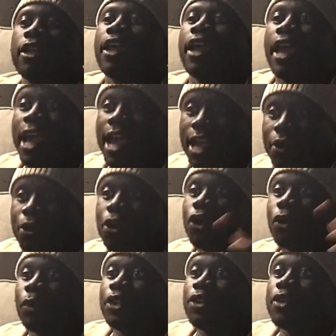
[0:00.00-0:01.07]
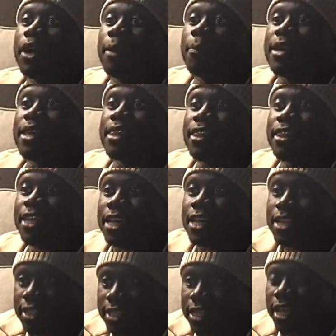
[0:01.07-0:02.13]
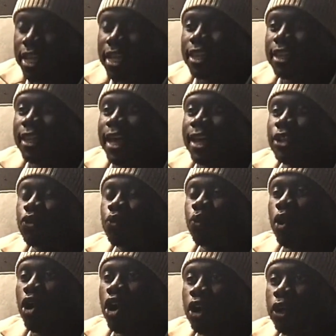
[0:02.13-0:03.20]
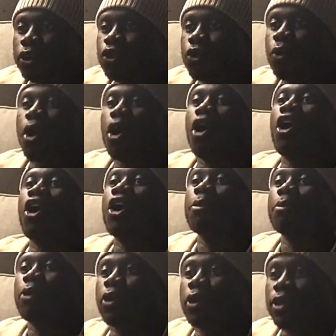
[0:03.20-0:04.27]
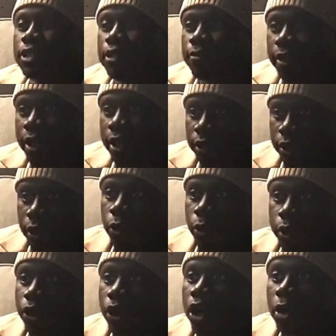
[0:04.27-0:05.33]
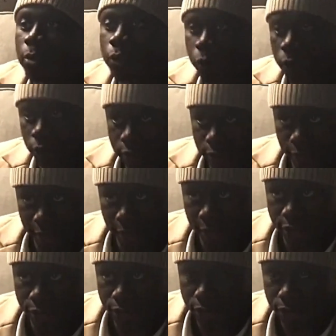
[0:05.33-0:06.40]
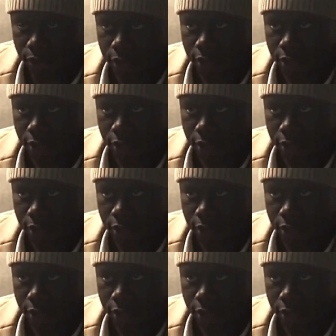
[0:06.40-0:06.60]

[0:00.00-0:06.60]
hey, when you commit this, that is wrong to our morals and value, according to our morals and values.